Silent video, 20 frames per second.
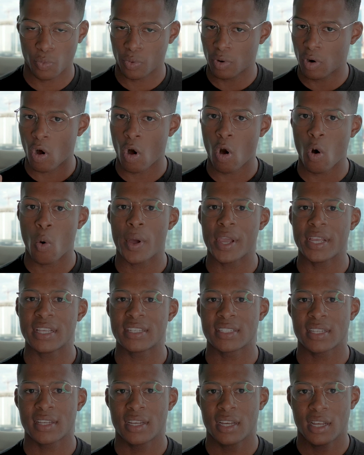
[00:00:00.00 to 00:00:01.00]
We're
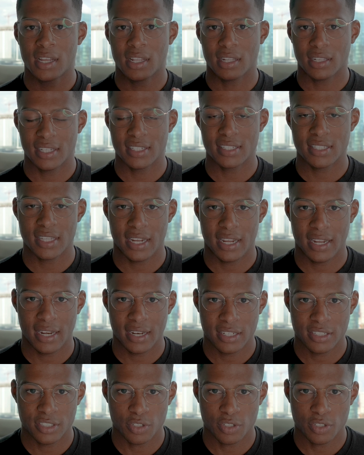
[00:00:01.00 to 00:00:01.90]
always listening,